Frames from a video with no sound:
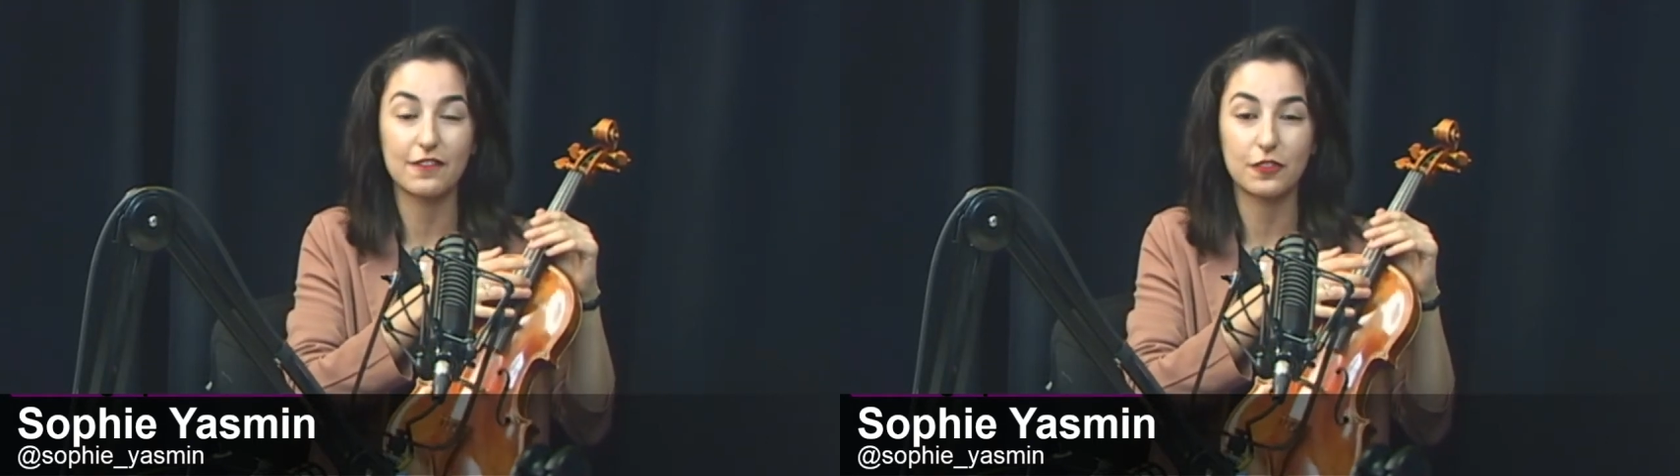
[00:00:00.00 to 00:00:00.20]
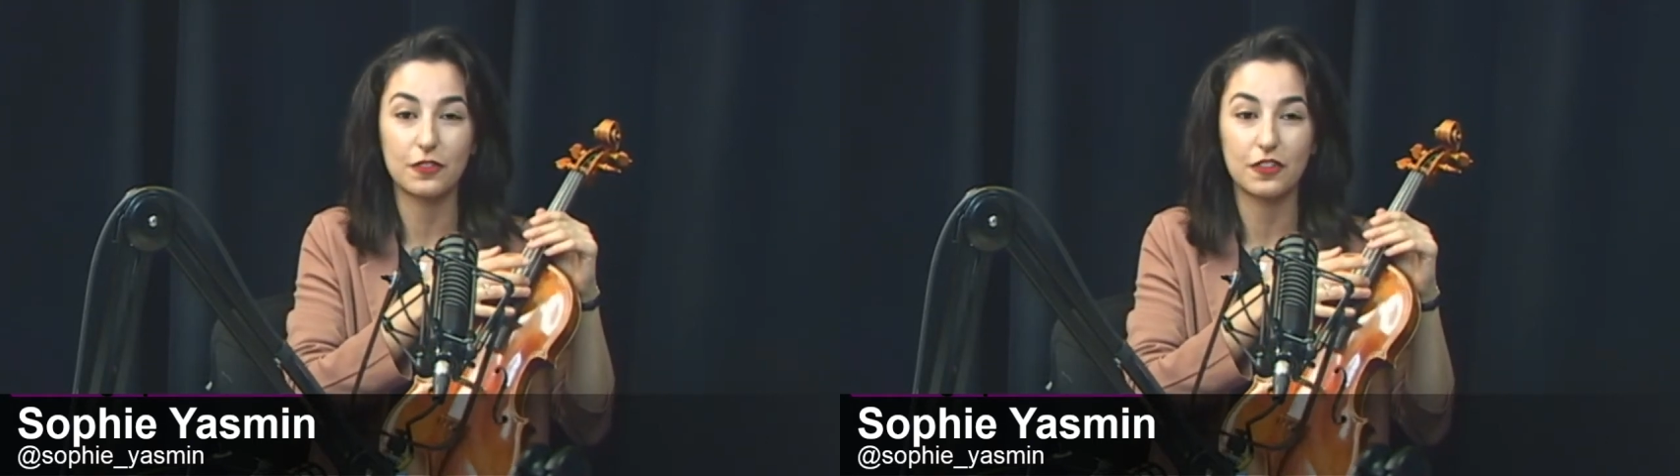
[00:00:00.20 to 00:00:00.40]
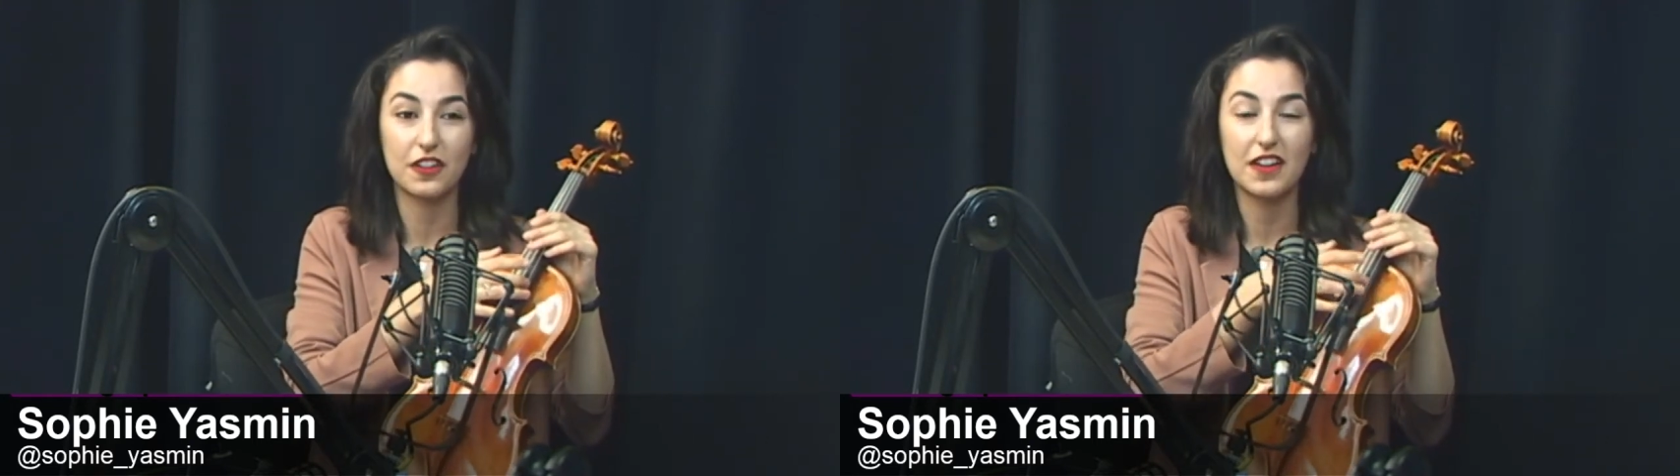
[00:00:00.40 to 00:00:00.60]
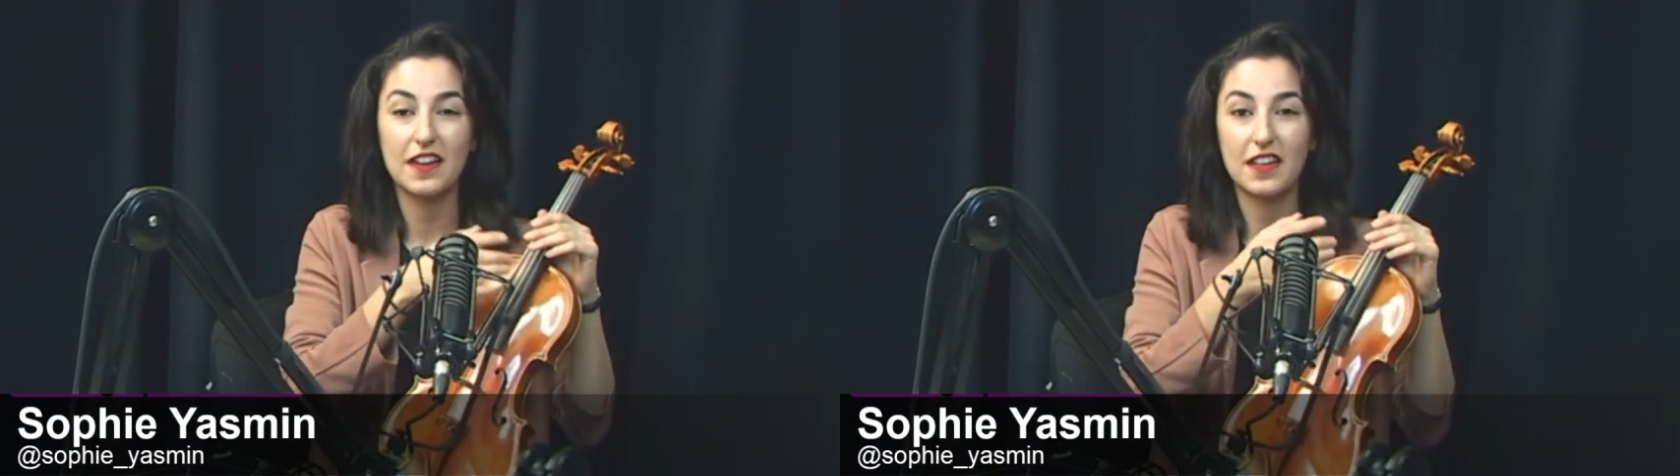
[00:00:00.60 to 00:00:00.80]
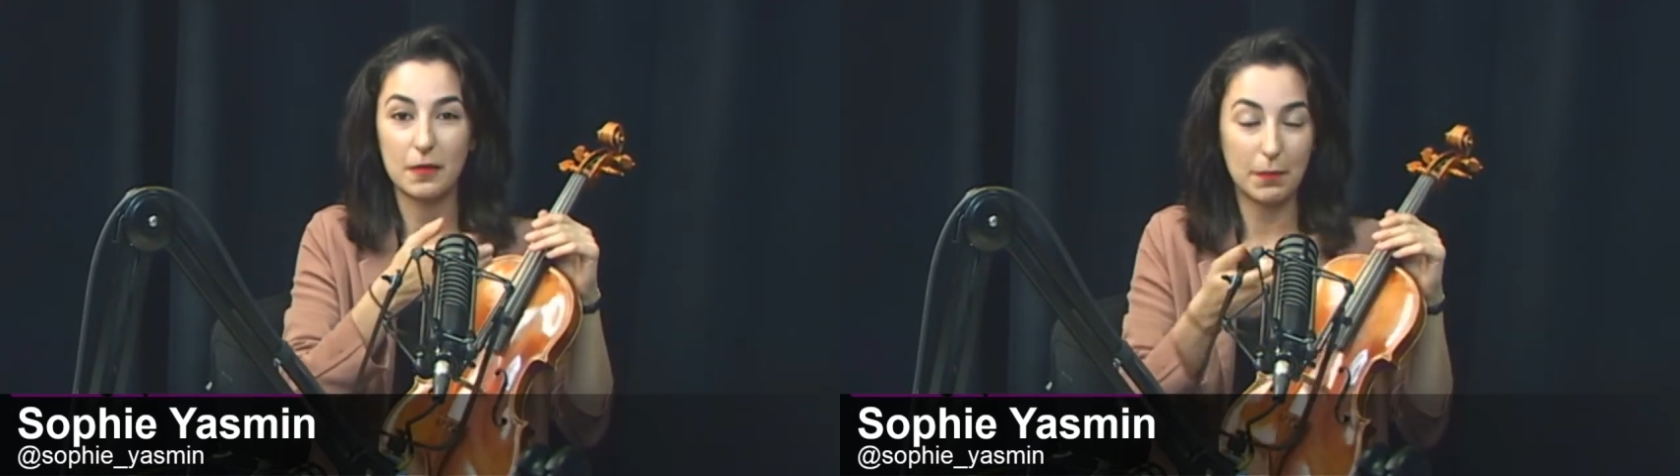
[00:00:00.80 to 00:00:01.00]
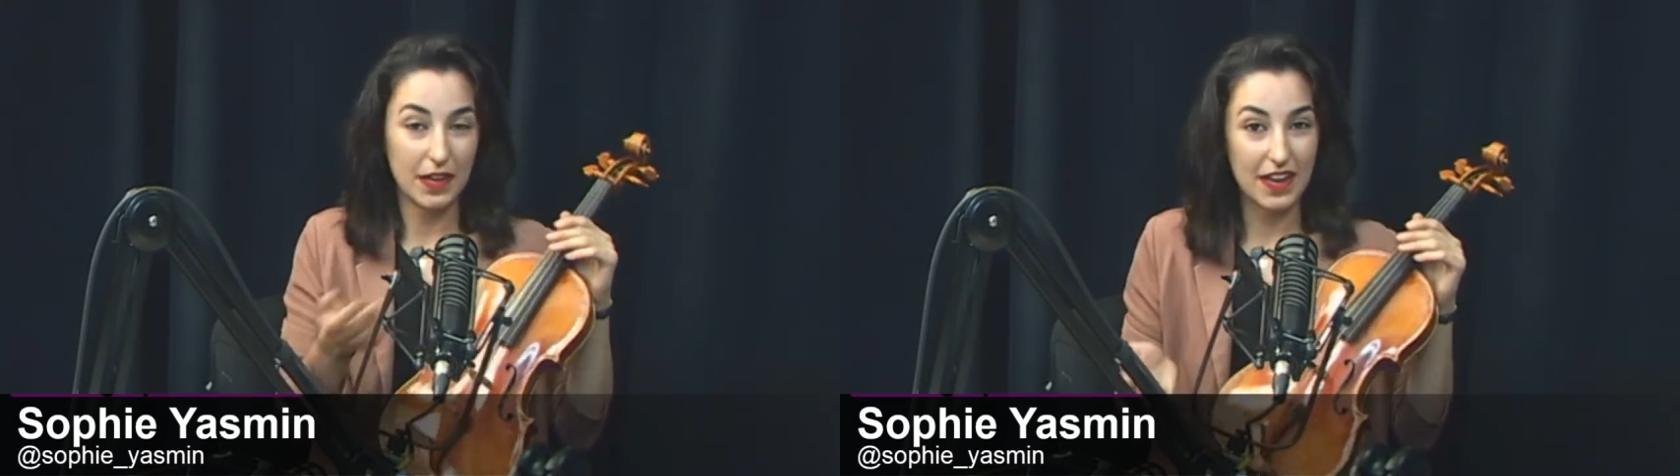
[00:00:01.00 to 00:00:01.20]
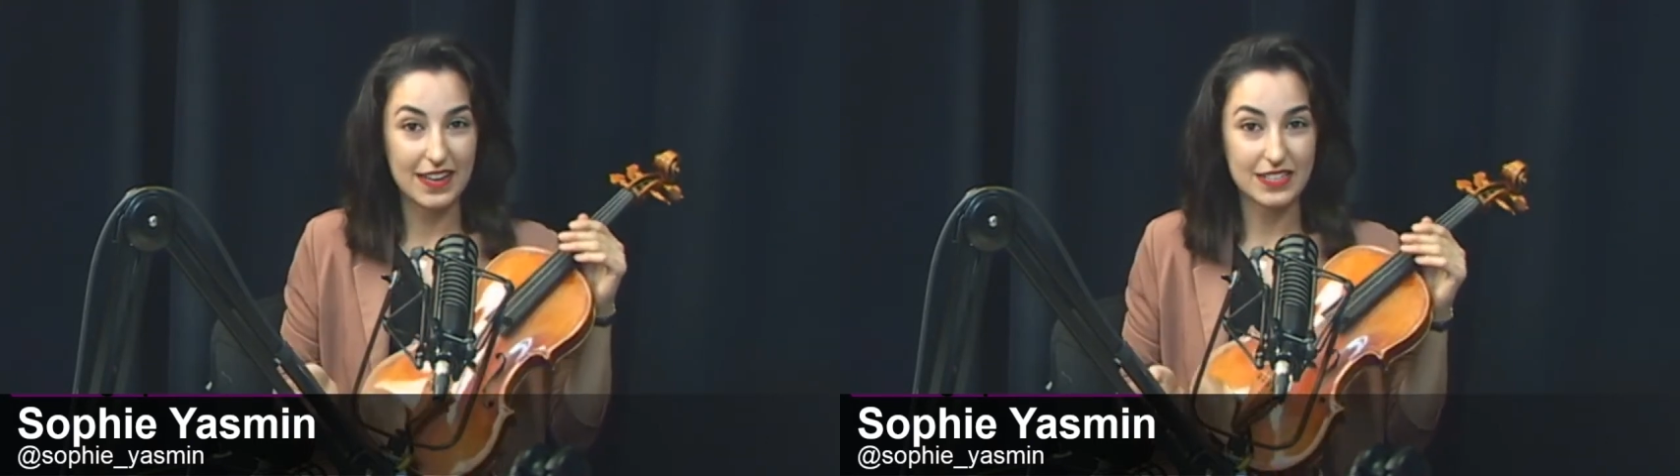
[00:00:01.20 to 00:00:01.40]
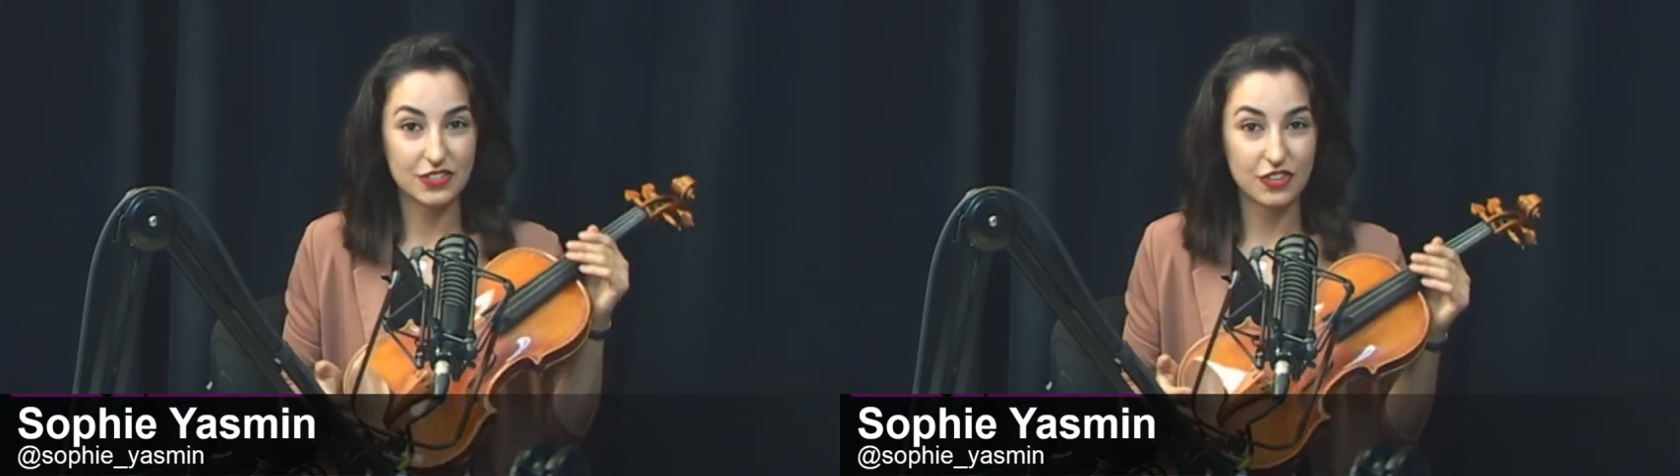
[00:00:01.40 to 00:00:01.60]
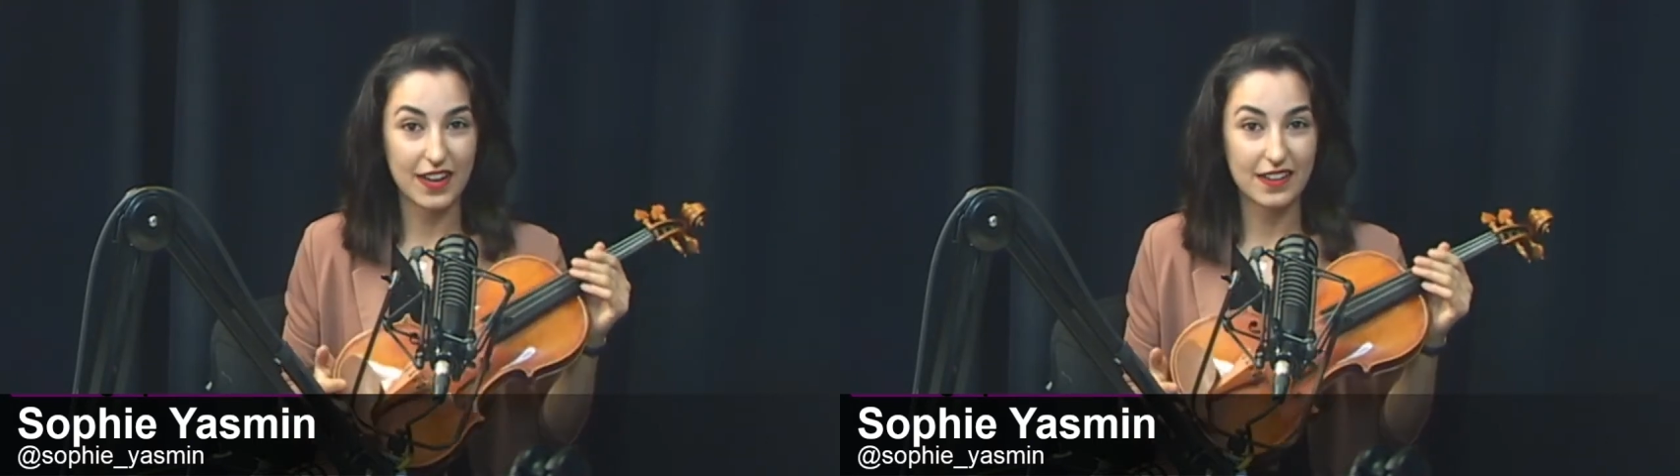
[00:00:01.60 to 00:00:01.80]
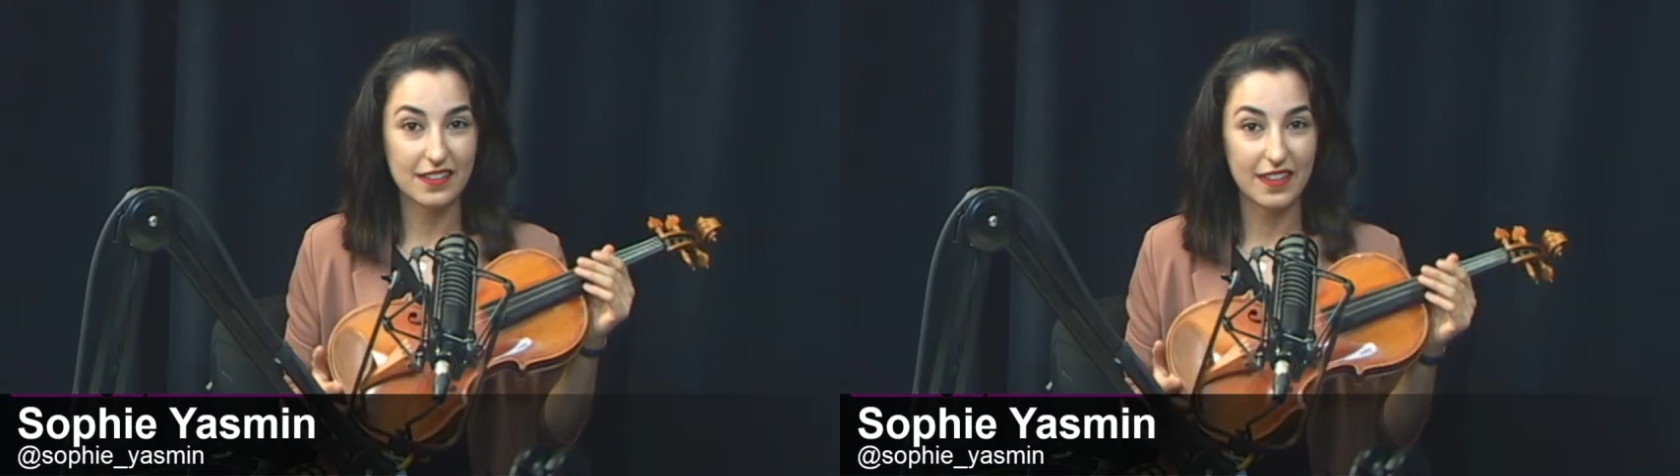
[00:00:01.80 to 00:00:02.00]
for the birdie string.